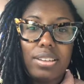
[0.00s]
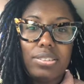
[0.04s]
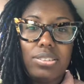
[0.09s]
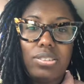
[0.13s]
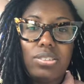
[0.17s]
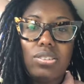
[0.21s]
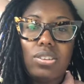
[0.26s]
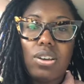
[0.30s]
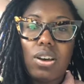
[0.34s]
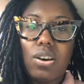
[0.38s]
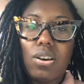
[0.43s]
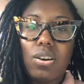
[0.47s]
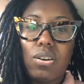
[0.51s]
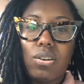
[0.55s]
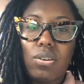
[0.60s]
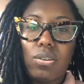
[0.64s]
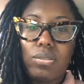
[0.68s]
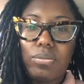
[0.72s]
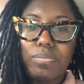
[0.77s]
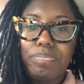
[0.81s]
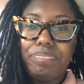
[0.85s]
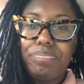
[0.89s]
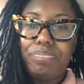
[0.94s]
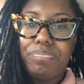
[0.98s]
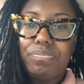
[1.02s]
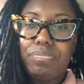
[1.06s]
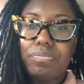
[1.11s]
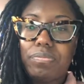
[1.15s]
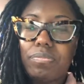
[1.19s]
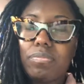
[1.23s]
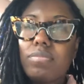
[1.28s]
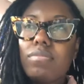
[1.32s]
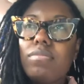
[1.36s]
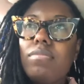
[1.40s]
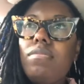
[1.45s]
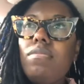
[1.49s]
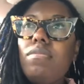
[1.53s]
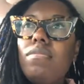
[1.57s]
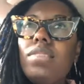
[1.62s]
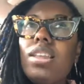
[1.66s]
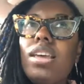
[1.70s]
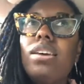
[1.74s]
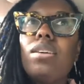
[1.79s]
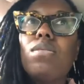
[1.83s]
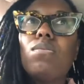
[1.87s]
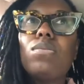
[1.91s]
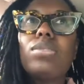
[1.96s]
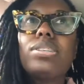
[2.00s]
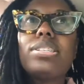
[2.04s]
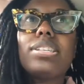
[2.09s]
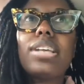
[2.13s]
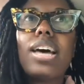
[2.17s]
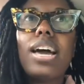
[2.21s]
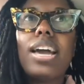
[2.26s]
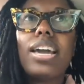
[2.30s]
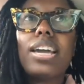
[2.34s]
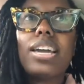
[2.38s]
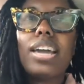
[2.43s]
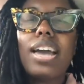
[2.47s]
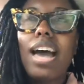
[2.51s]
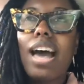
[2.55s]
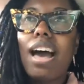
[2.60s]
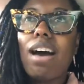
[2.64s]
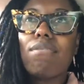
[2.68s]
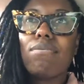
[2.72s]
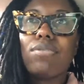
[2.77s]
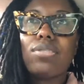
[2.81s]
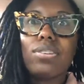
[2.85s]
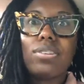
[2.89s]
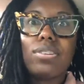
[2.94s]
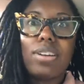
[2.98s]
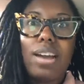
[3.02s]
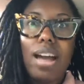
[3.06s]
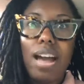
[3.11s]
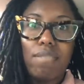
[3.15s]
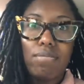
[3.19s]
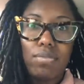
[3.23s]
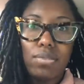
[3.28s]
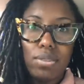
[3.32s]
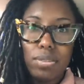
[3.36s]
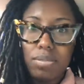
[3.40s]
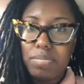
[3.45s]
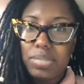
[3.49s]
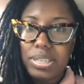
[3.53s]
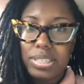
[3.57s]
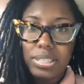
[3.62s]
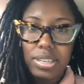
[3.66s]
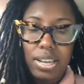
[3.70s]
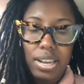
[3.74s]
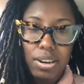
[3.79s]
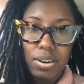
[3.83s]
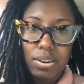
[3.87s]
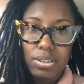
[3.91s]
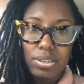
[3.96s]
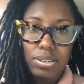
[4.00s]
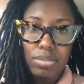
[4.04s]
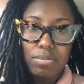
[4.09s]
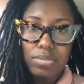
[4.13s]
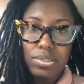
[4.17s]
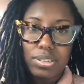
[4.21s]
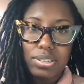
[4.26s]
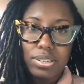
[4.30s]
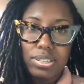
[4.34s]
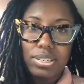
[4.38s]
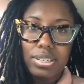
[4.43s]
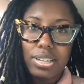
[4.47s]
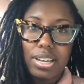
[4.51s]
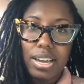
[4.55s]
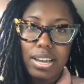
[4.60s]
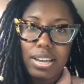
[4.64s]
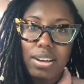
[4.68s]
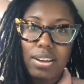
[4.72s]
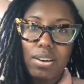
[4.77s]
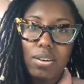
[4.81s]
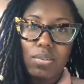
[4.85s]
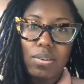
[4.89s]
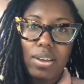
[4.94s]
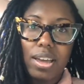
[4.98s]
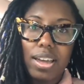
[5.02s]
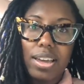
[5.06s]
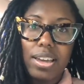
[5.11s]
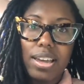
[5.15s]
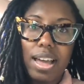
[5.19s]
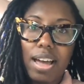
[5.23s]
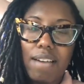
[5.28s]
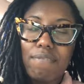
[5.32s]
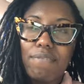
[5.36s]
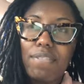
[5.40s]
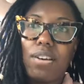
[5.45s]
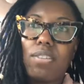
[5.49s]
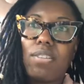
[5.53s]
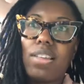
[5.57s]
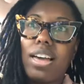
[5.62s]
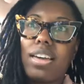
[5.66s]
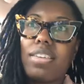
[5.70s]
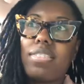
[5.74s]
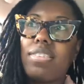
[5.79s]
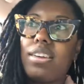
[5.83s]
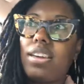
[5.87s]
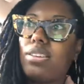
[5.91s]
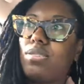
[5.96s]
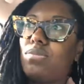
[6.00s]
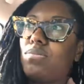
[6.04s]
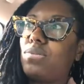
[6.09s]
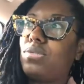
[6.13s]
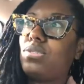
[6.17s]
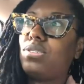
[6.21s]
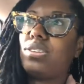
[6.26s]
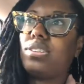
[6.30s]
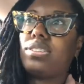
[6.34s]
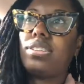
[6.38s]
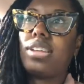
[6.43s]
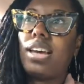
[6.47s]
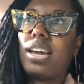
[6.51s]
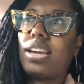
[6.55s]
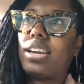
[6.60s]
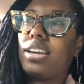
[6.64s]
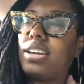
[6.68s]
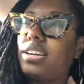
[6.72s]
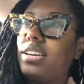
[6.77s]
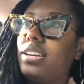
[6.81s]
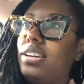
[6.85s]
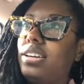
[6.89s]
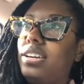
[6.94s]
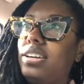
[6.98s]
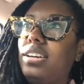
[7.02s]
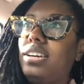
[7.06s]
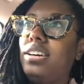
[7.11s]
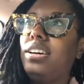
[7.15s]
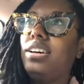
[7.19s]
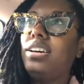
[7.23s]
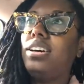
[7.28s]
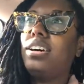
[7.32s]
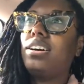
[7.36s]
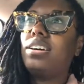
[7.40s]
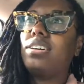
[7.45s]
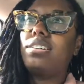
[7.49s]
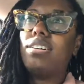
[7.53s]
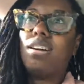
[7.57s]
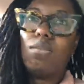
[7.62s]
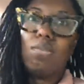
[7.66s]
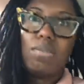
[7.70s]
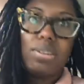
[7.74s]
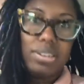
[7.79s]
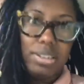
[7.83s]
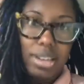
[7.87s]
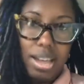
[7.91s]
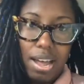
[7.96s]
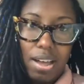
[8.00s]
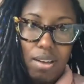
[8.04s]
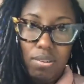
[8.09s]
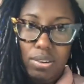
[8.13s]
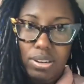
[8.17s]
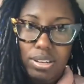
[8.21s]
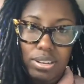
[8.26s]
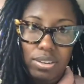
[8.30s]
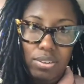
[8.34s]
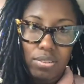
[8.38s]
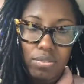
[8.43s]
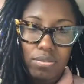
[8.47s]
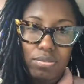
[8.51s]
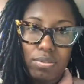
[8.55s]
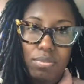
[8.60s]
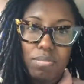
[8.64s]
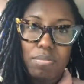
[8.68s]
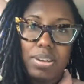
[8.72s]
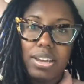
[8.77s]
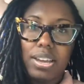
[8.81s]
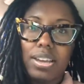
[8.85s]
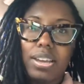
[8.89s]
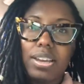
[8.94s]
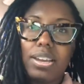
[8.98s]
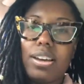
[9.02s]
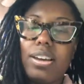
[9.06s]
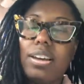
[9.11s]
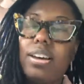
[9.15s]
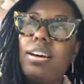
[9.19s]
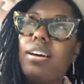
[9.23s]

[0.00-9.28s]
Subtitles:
so it was like after the miscarriage, it was just like, okay, I felt like things were just like going downhill for me,